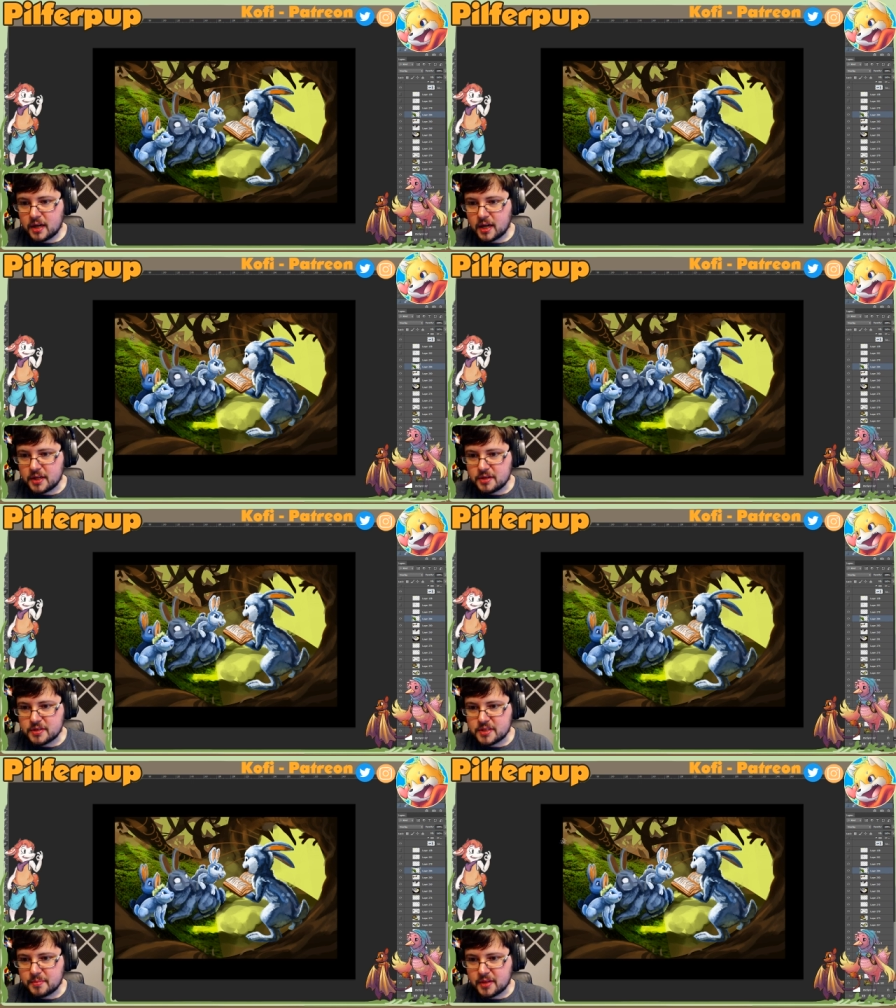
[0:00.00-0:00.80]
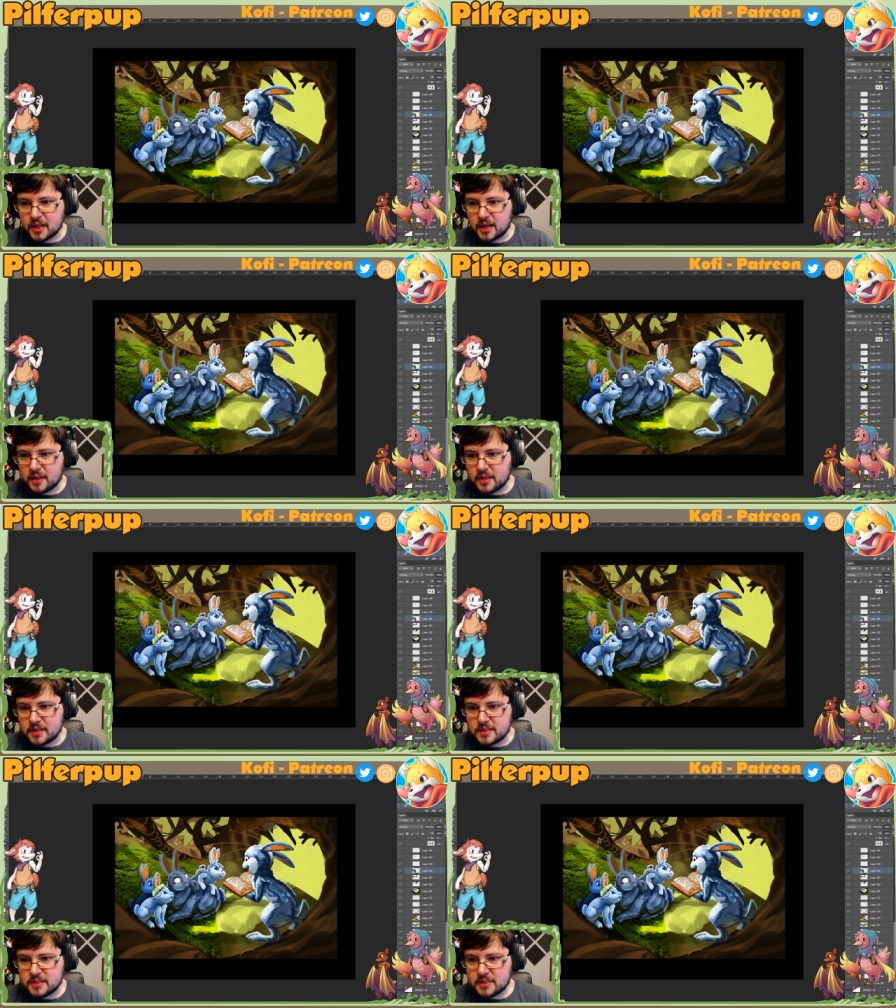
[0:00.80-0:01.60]
and do something like
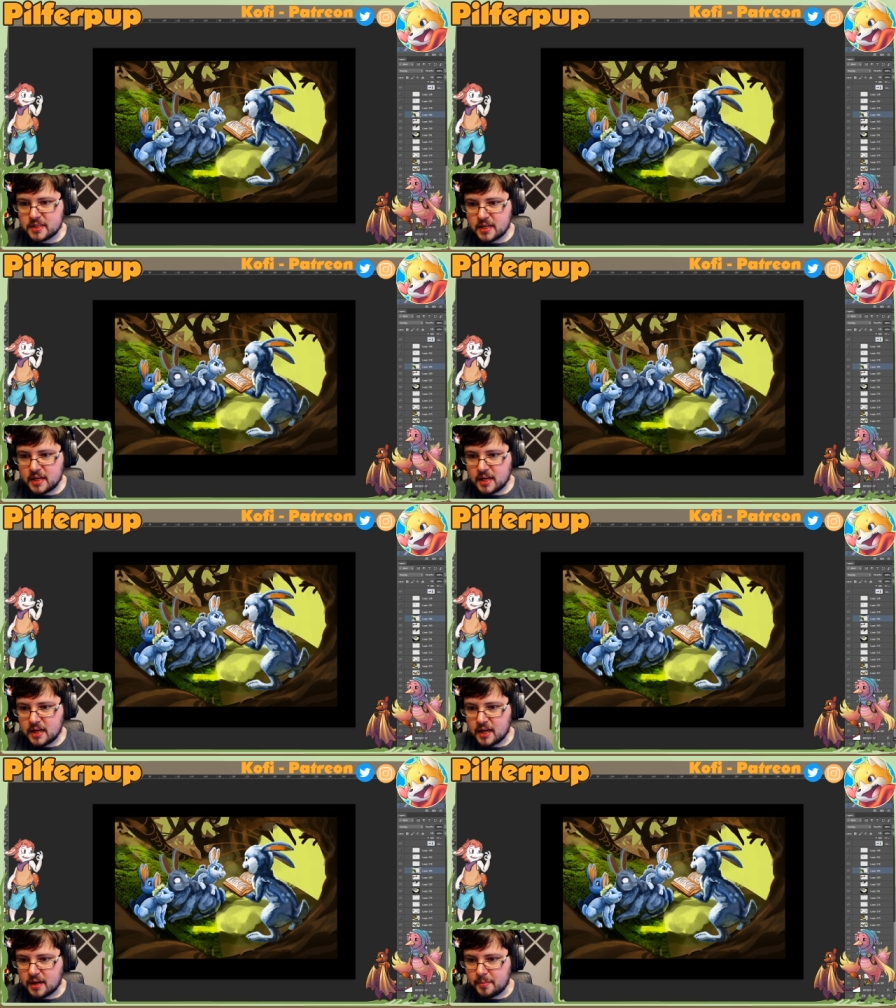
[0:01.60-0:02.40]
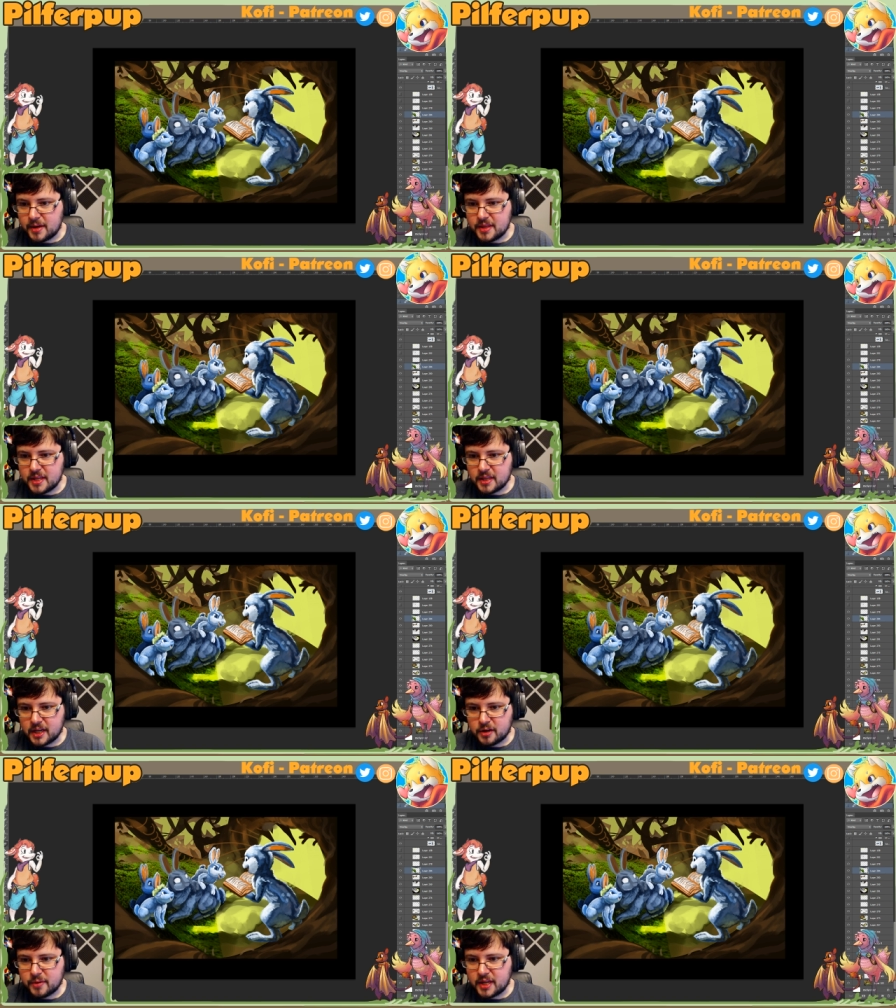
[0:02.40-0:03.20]
this. And then
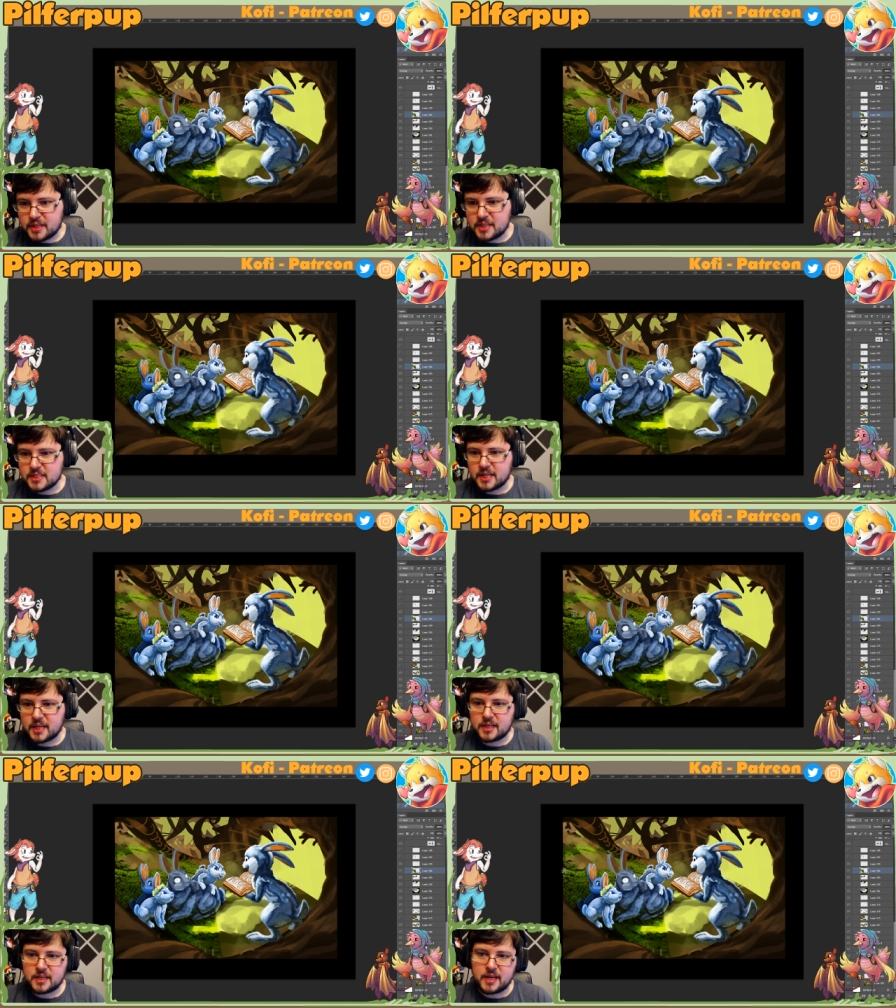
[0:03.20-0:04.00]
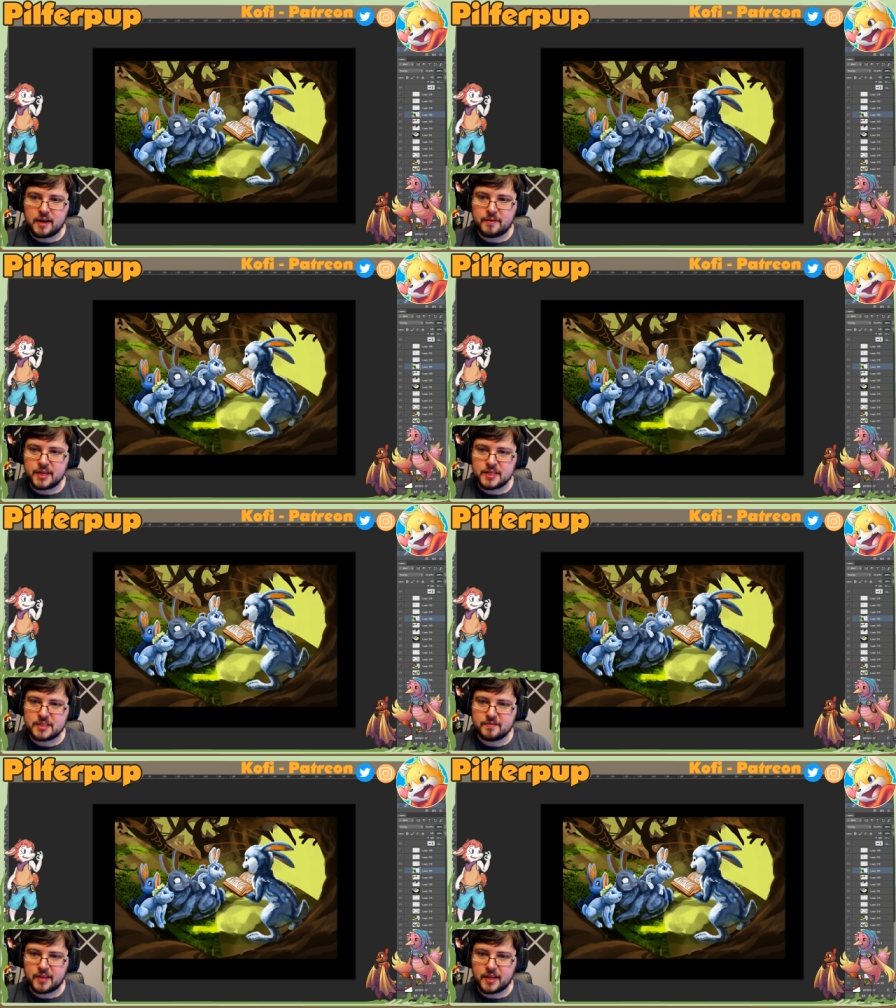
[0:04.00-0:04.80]
like create these like
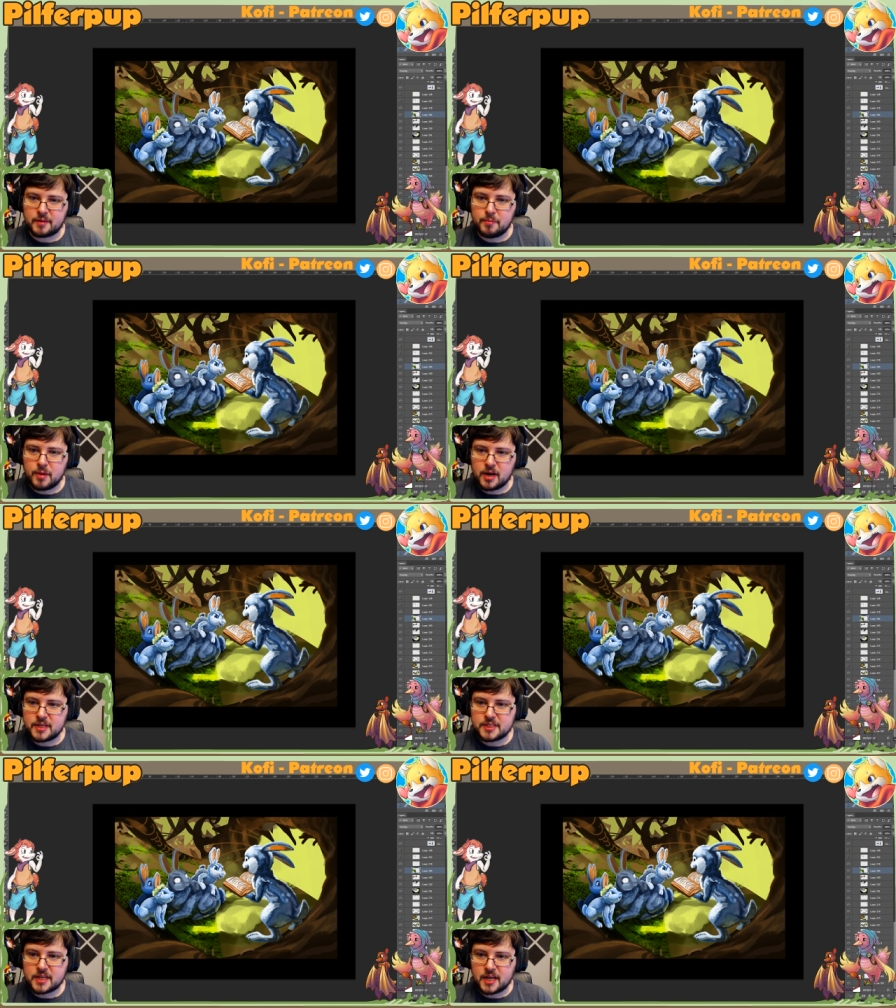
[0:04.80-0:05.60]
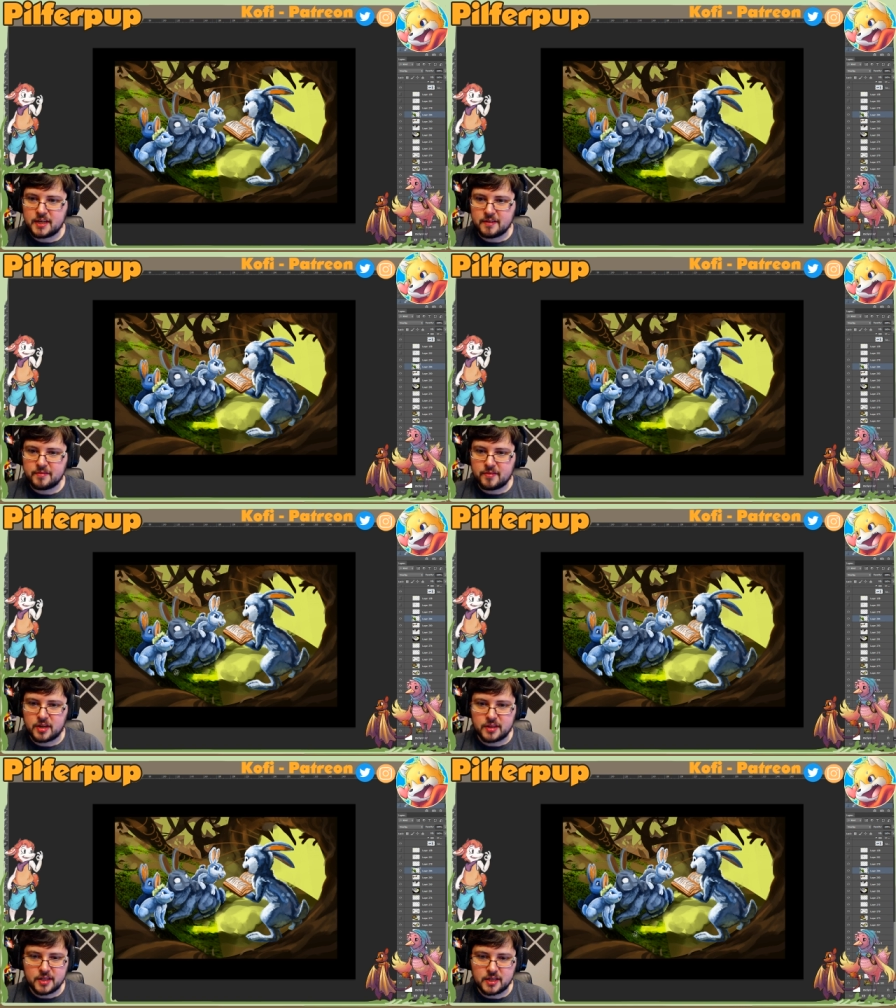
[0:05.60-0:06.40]
areas of like moss kind of
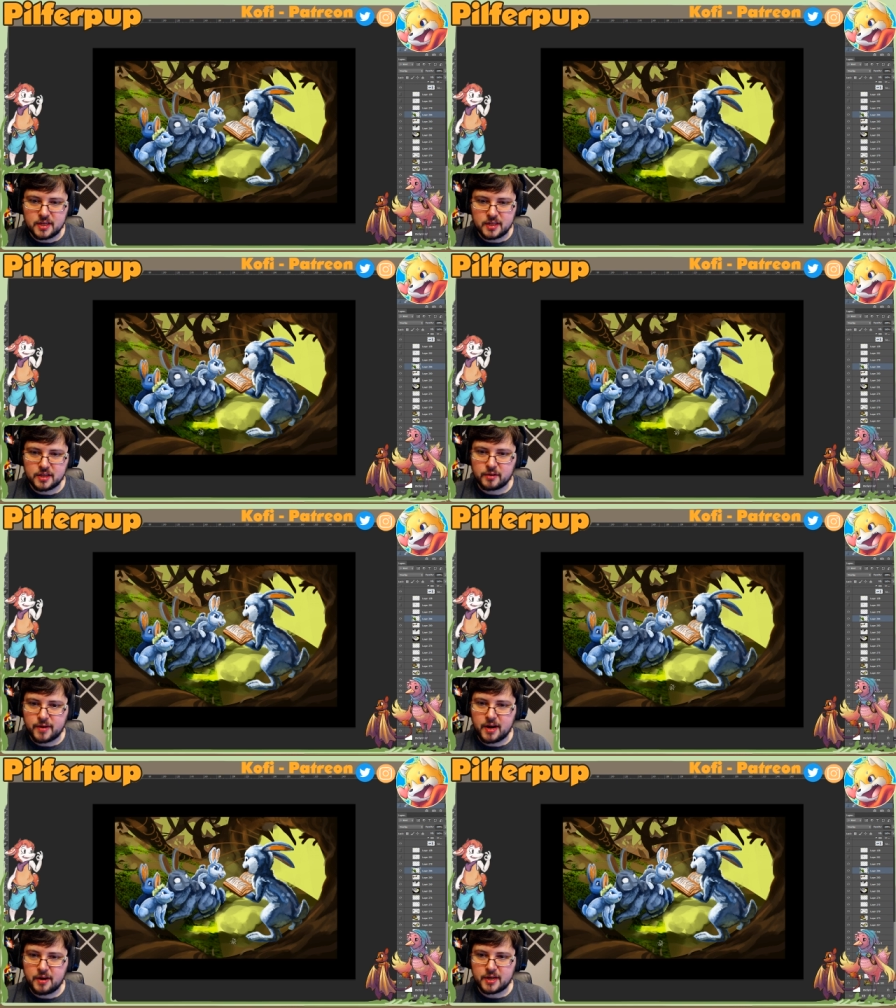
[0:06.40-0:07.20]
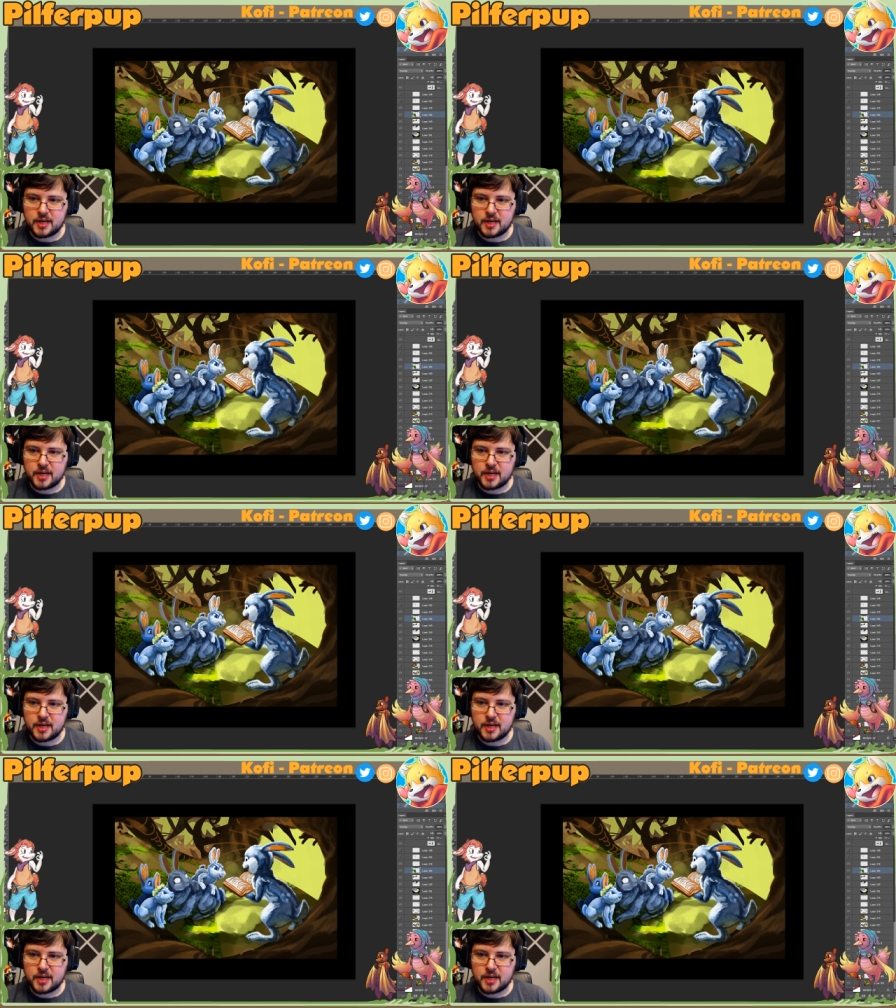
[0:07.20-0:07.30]
on the ground.